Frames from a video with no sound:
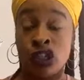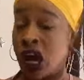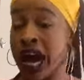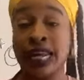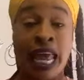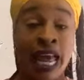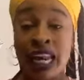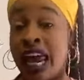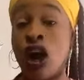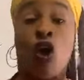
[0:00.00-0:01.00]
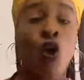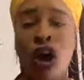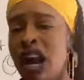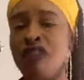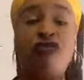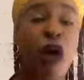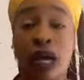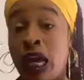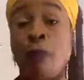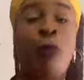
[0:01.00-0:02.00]
So at the end of the day, the only
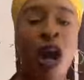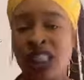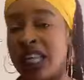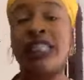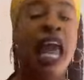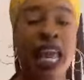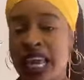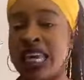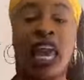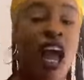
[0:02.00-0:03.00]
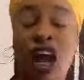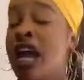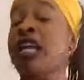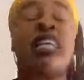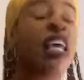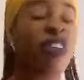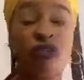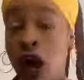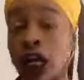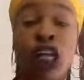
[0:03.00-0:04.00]
fucking person taking care
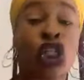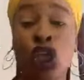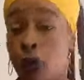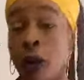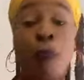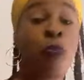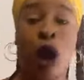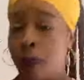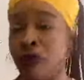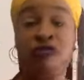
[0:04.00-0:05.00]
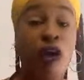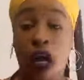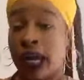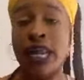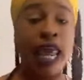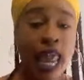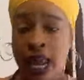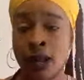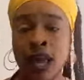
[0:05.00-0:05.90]
these fucking children proper fuckingly